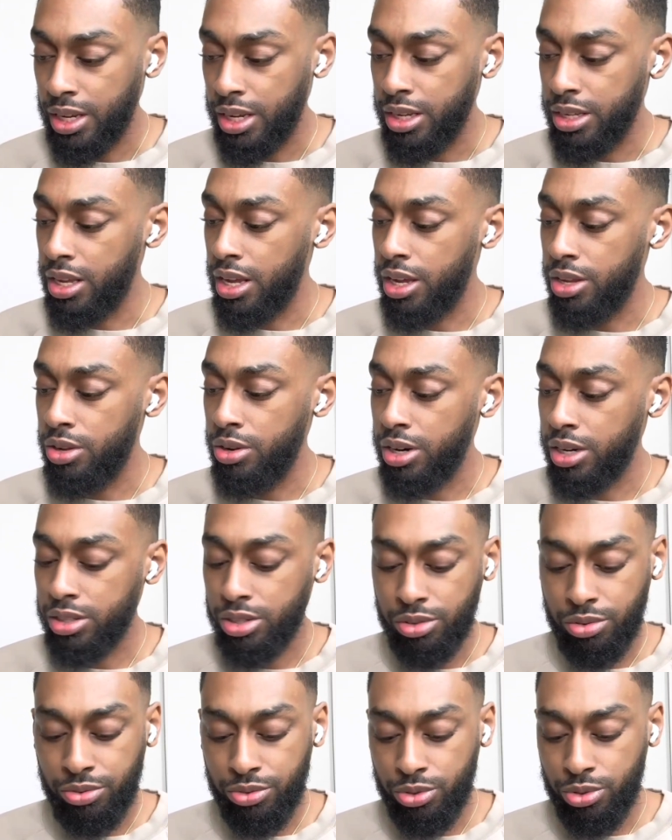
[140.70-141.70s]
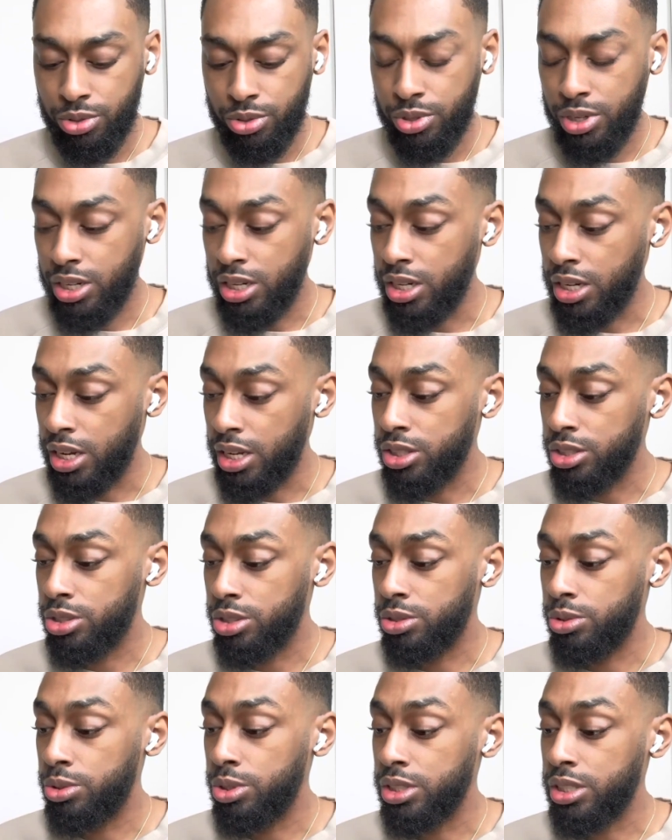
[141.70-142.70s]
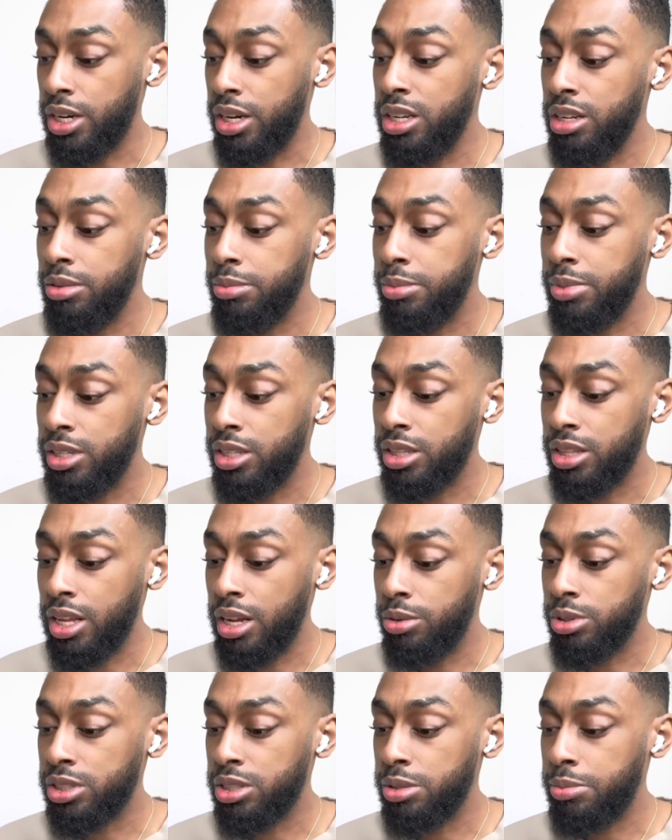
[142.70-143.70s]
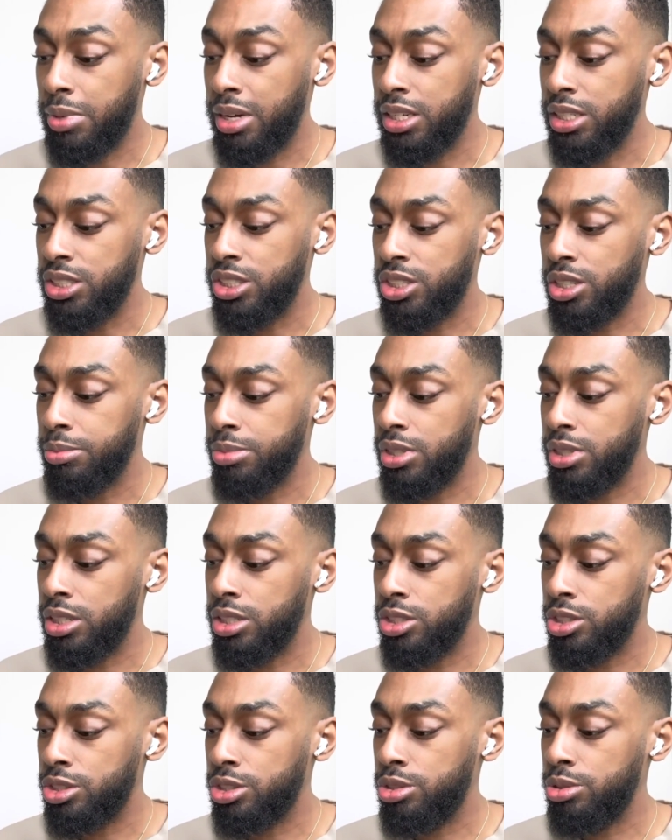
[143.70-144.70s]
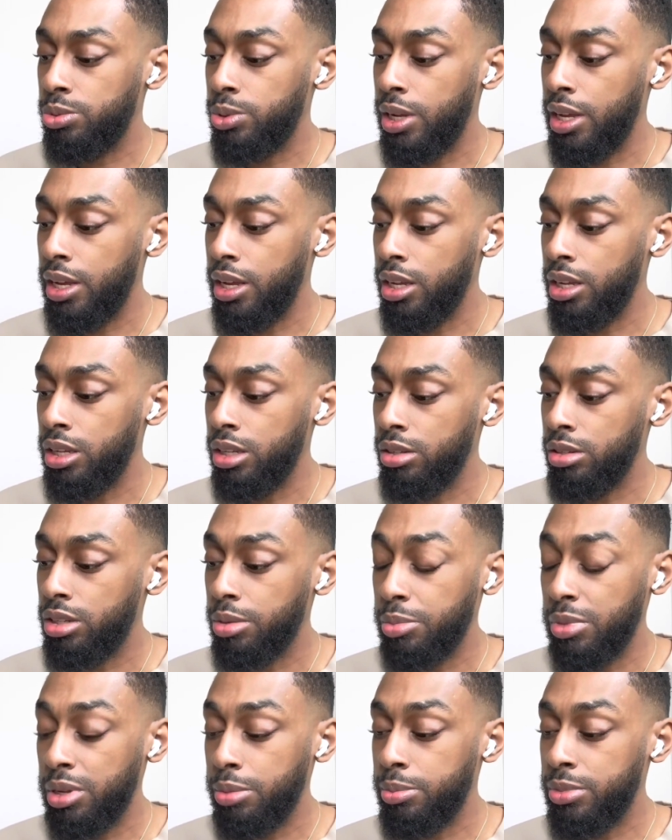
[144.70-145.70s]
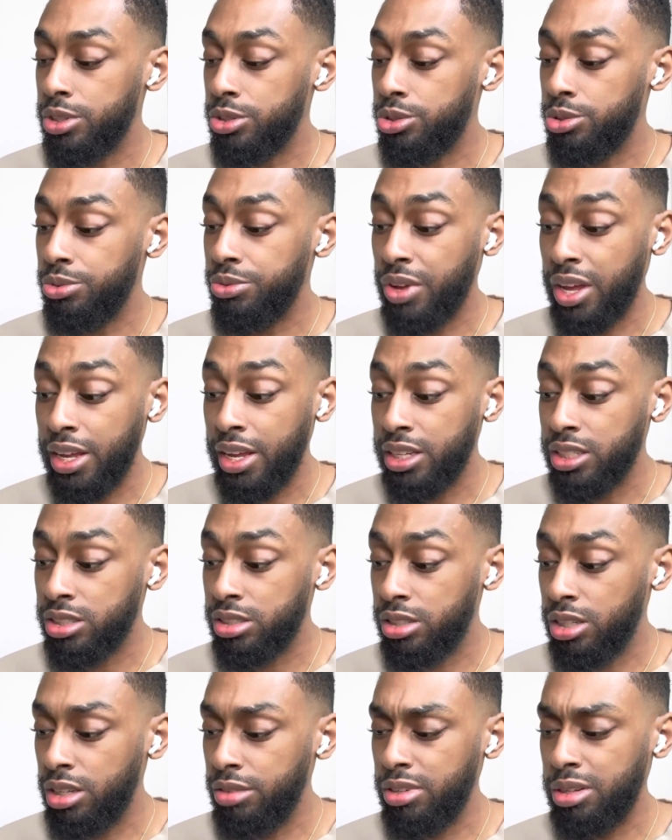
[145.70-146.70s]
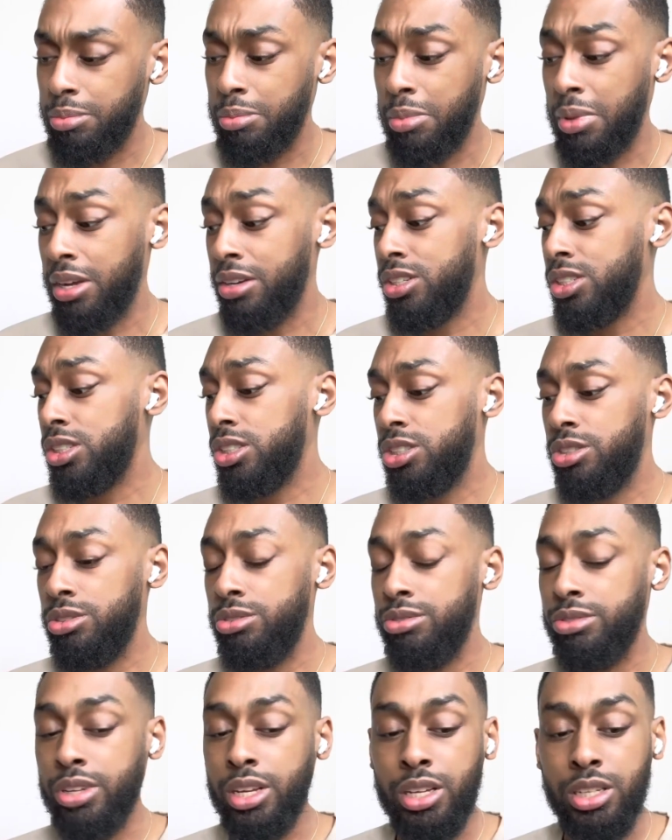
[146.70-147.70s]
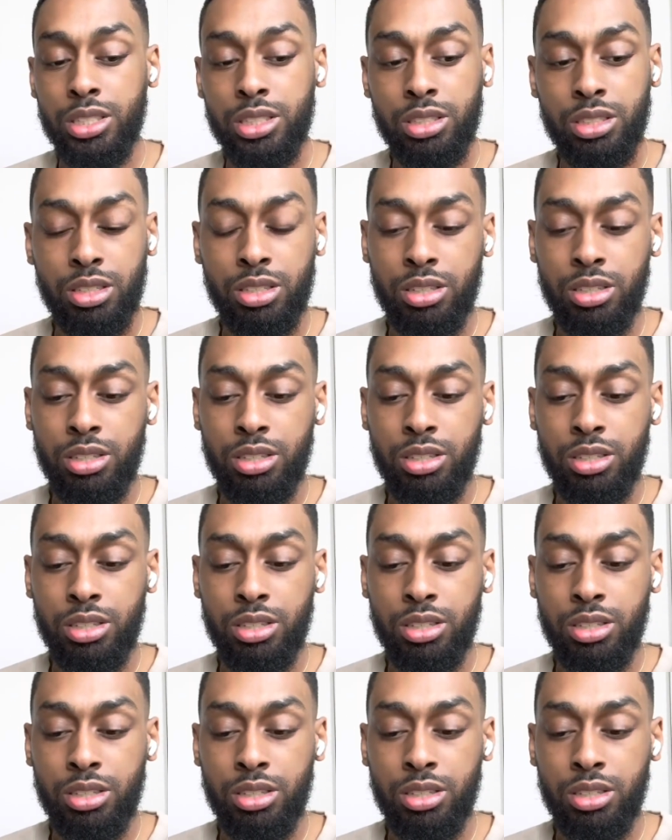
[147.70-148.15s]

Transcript: yeah, you got the Fool and anonymous swords. That could be a thing where somebody jumped into a commitment too fast, even a marriage too fast.